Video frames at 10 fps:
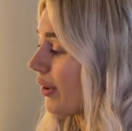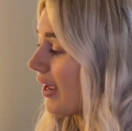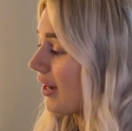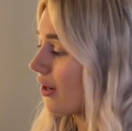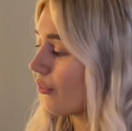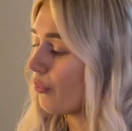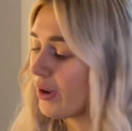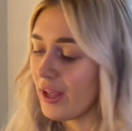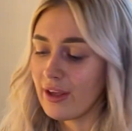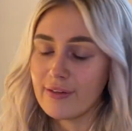in
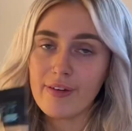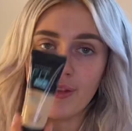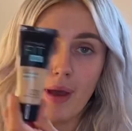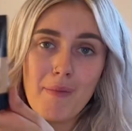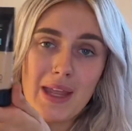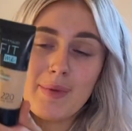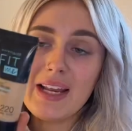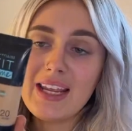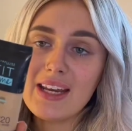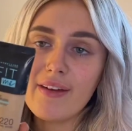with
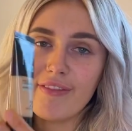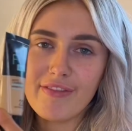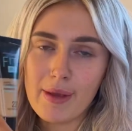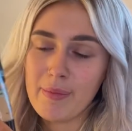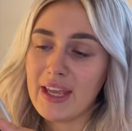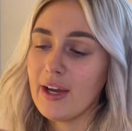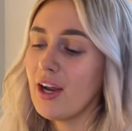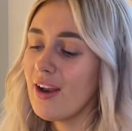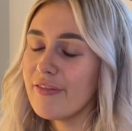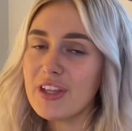Maybelline Fit Me. I
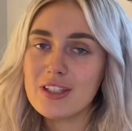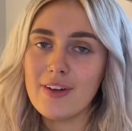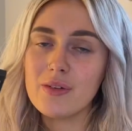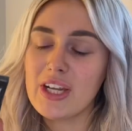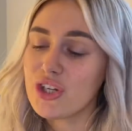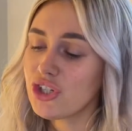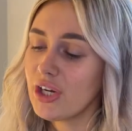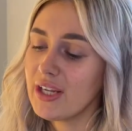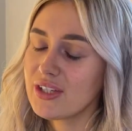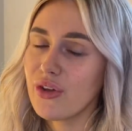love this foundation,
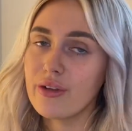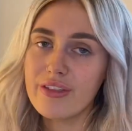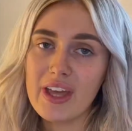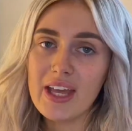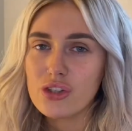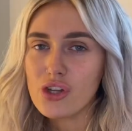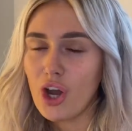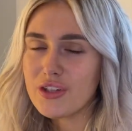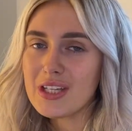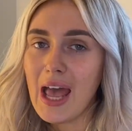it's so thin. I
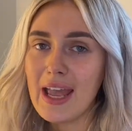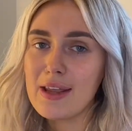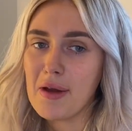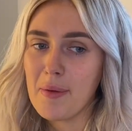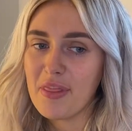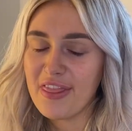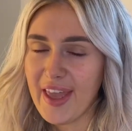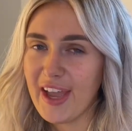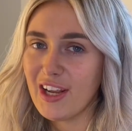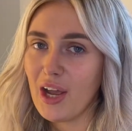just hate
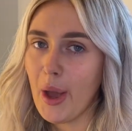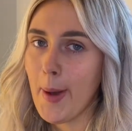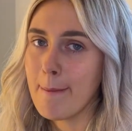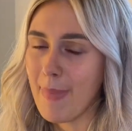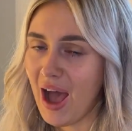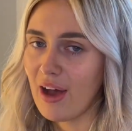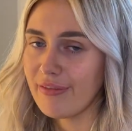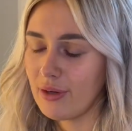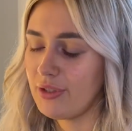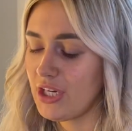thick matte
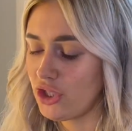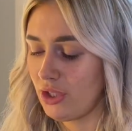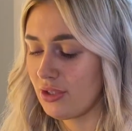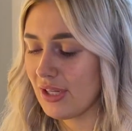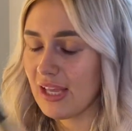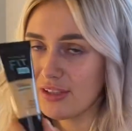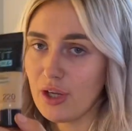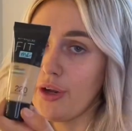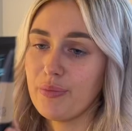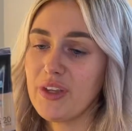foundations.
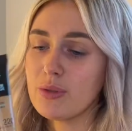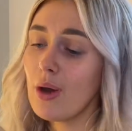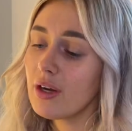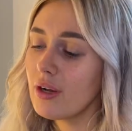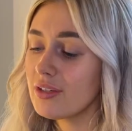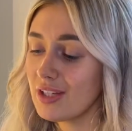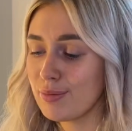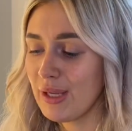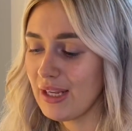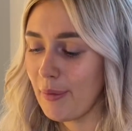So this one does
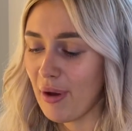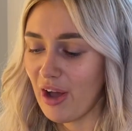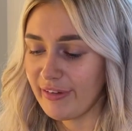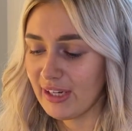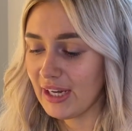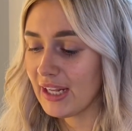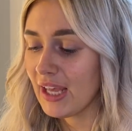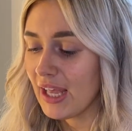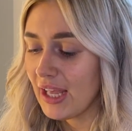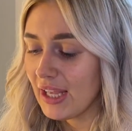me perfectly.
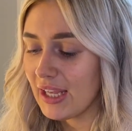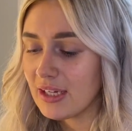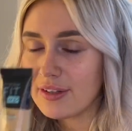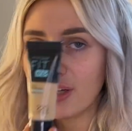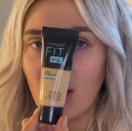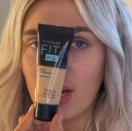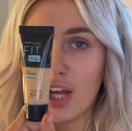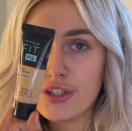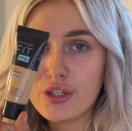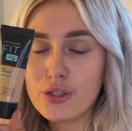In the color
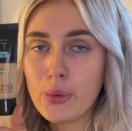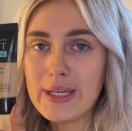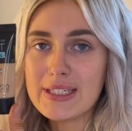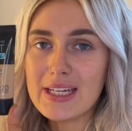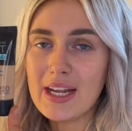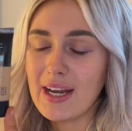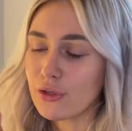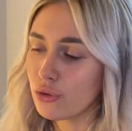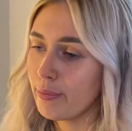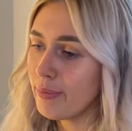220
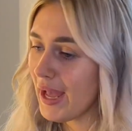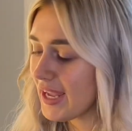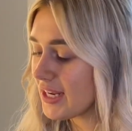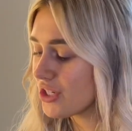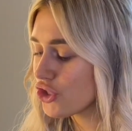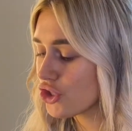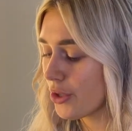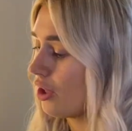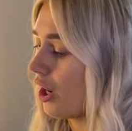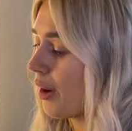Natural Beige,
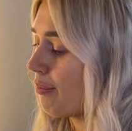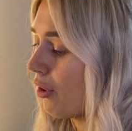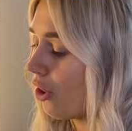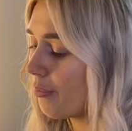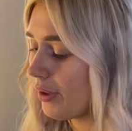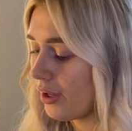I pop